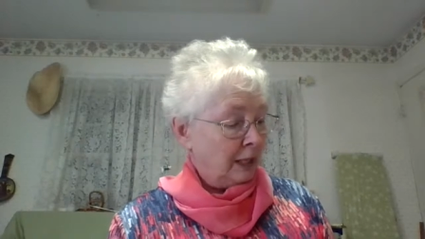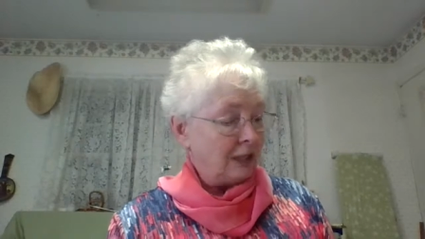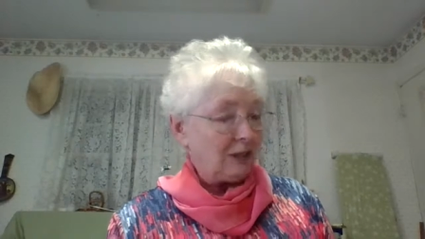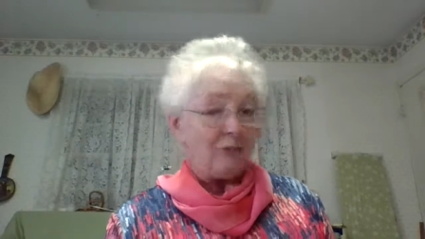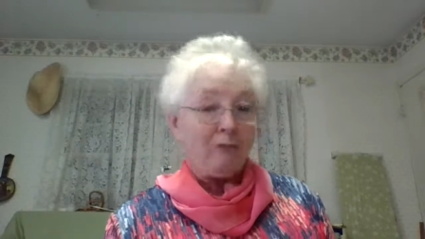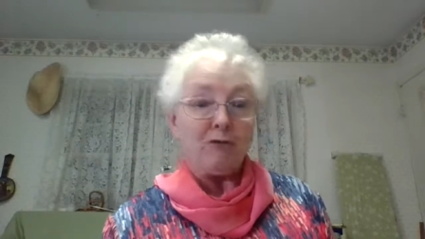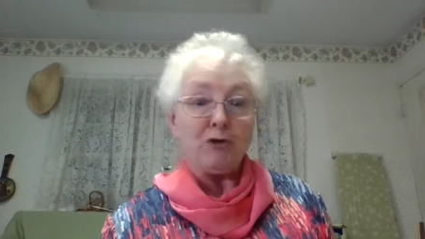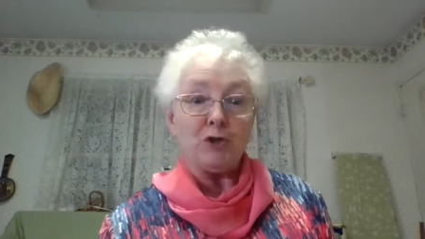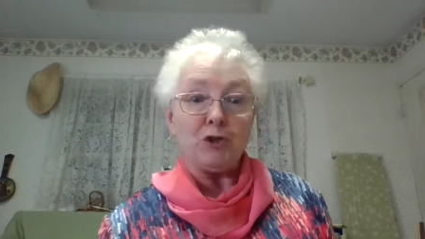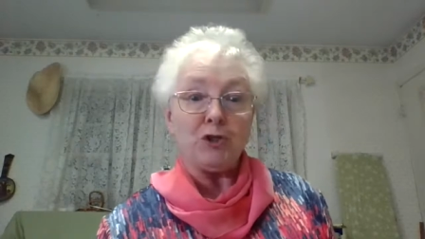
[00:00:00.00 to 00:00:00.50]
At
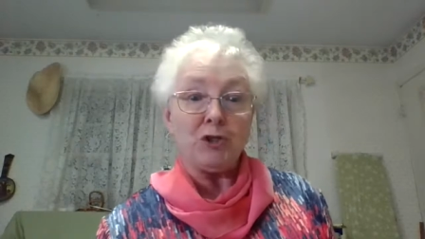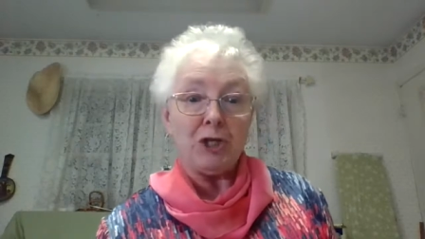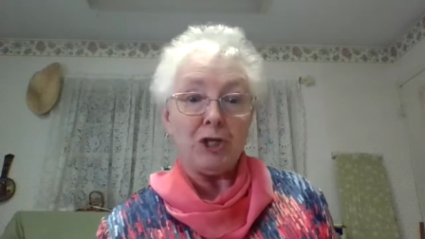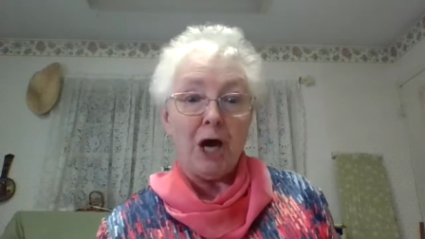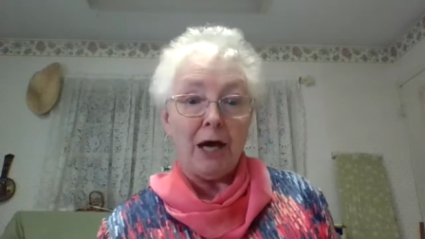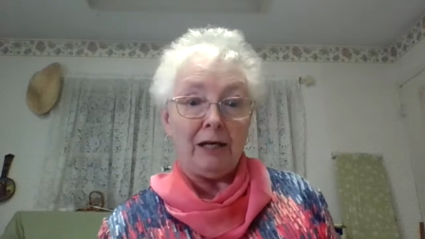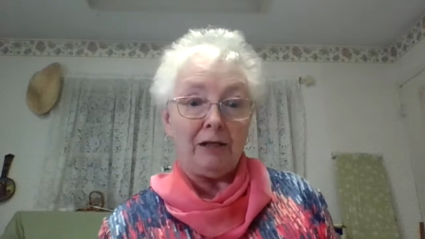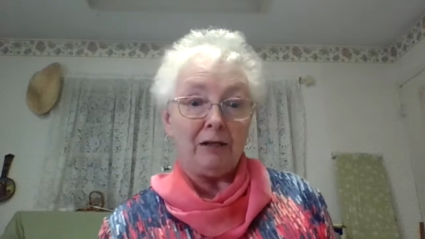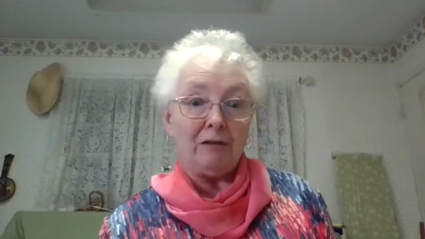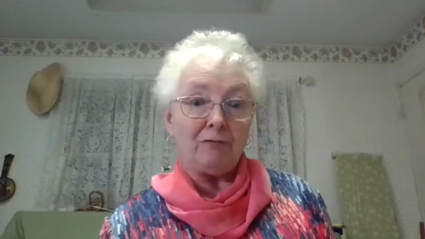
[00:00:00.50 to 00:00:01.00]
the first
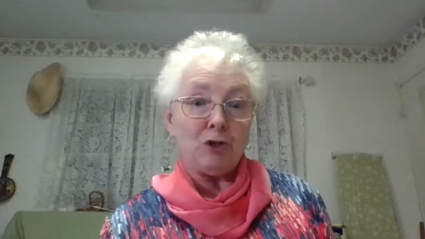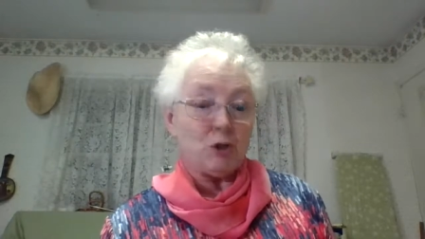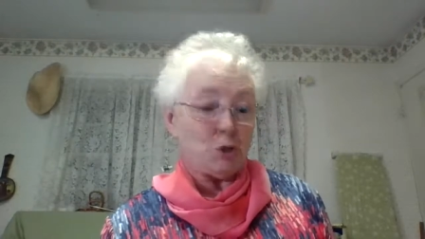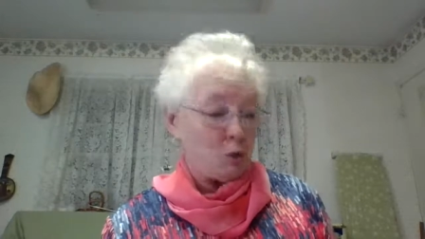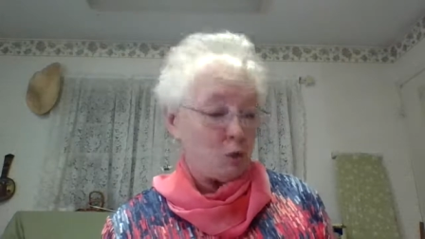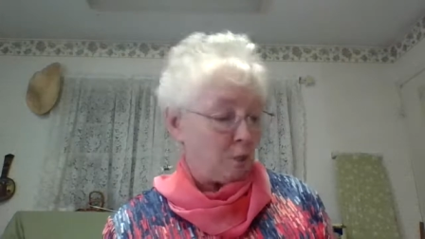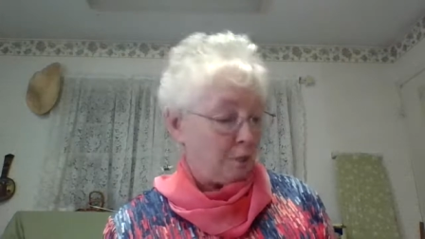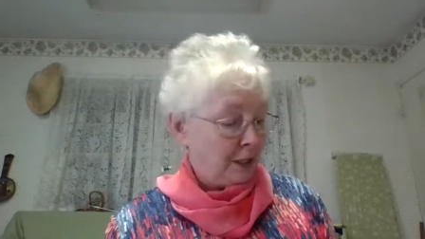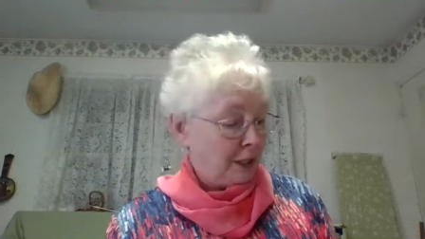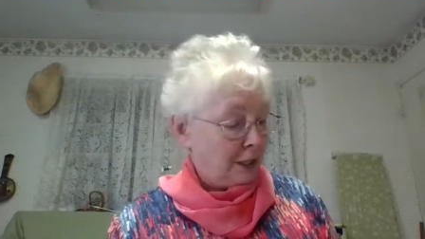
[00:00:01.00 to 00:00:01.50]
sign of
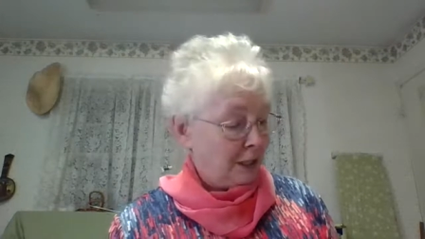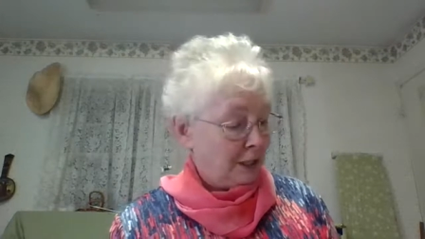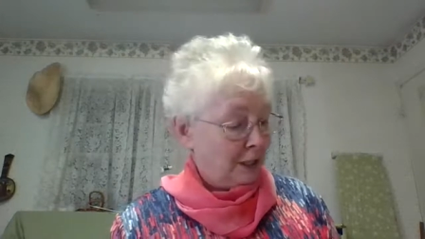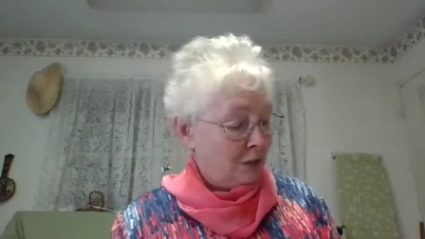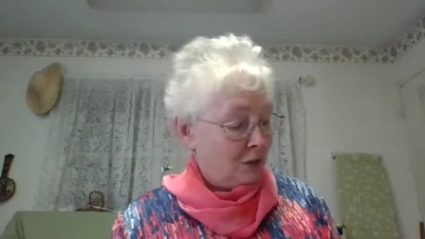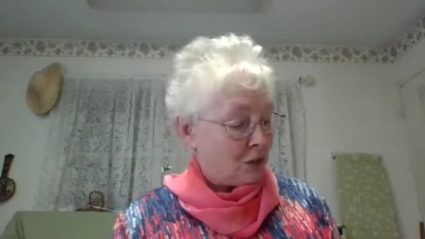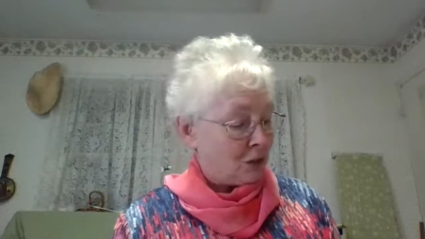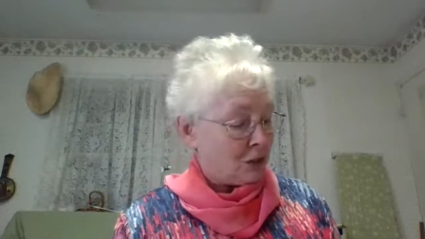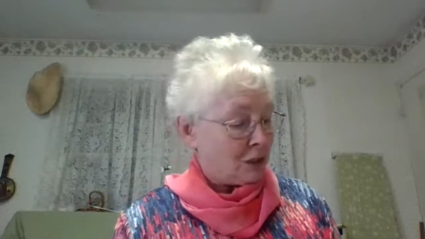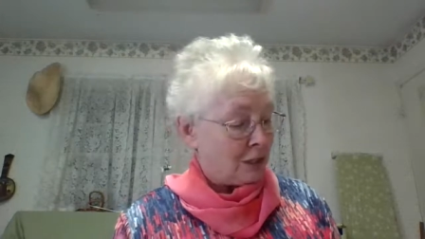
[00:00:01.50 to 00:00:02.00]

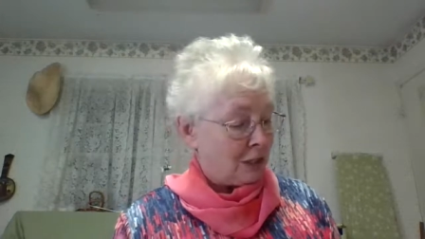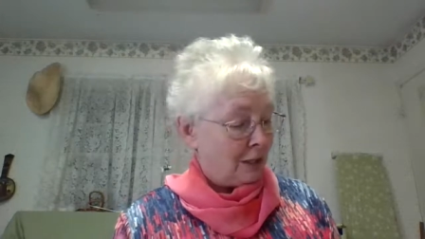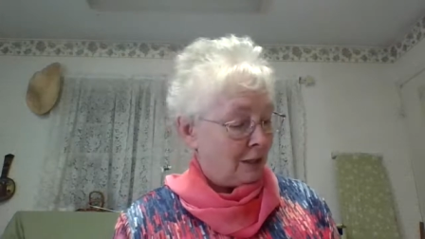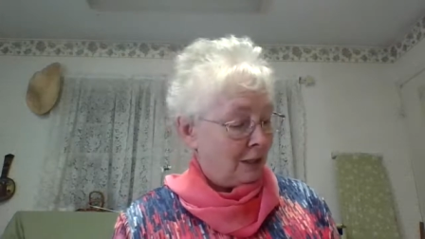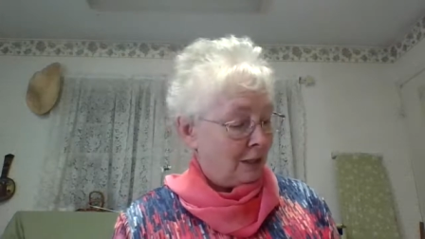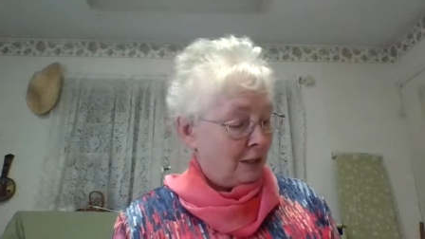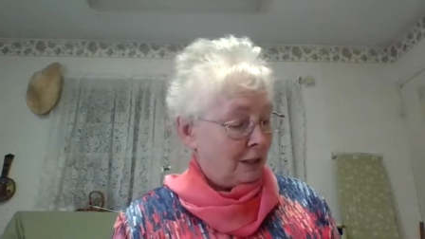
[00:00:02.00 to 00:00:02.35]
disobedience,